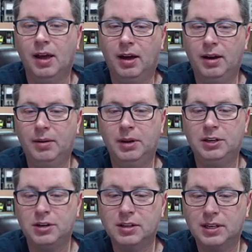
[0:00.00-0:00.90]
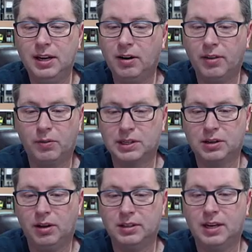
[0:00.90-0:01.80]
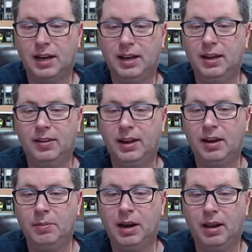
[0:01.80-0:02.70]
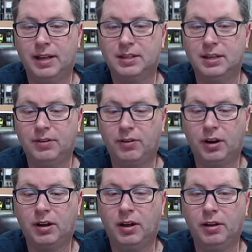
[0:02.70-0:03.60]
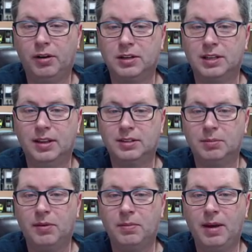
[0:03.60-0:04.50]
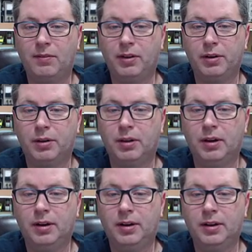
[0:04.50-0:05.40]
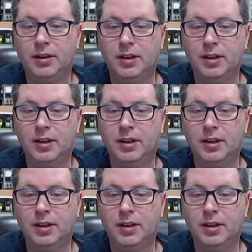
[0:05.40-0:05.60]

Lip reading: as you can see here, the results I get, they come in lots of different colors, and some of them have little